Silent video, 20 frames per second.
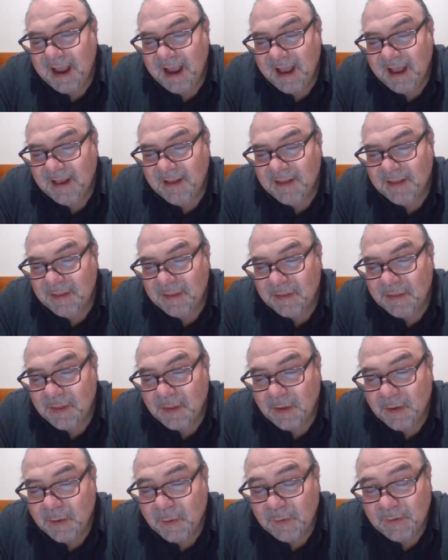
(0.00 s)
And
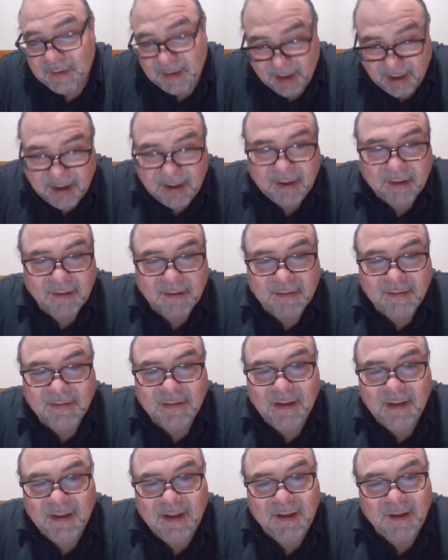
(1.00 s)
the hotel
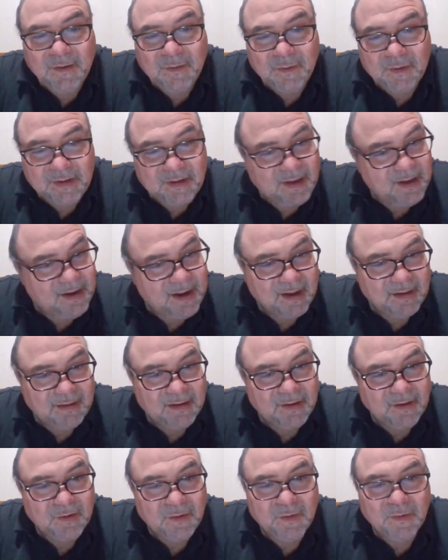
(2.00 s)
was
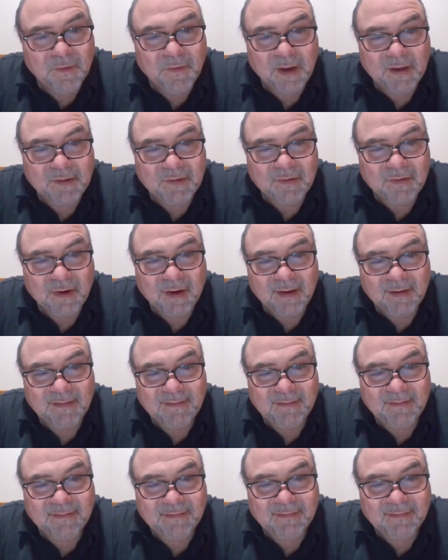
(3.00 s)
connected to a restaurant.